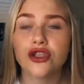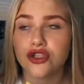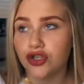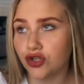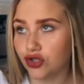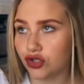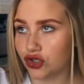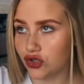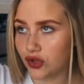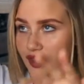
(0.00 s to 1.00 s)
to
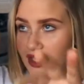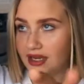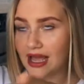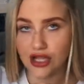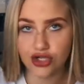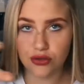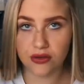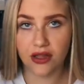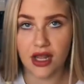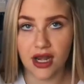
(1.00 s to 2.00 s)
do the
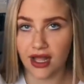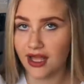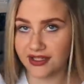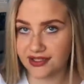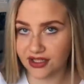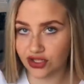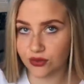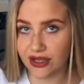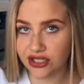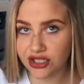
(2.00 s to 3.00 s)
natural light
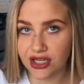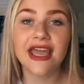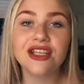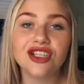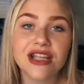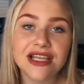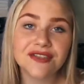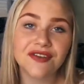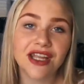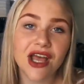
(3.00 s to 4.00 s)
situation. In
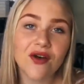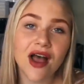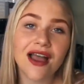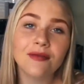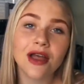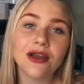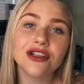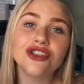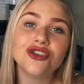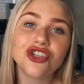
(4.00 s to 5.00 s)
today's video, I am
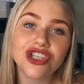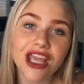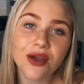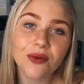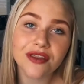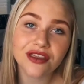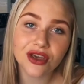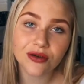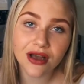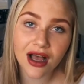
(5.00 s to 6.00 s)
going to share with
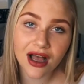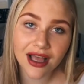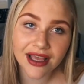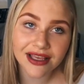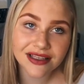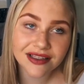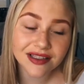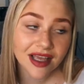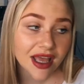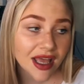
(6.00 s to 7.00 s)
you
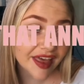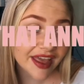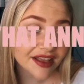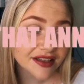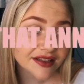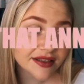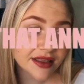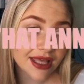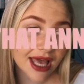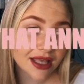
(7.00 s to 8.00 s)
guys things
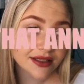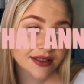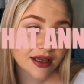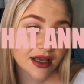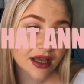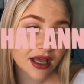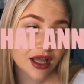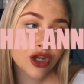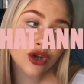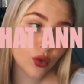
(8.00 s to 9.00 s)
that
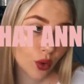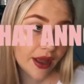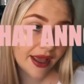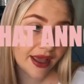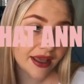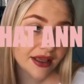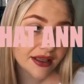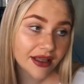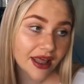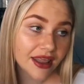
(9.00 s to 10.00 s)
annoy
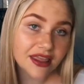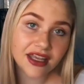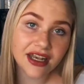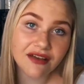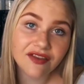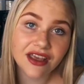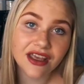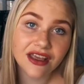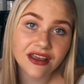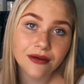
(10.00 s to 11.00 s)
the
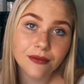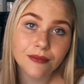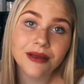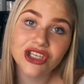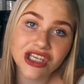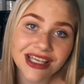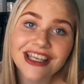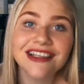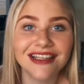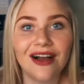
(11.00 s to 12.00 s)
living
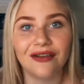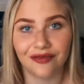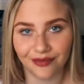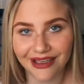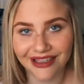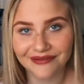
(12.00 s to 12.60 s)
bejinkies out of me.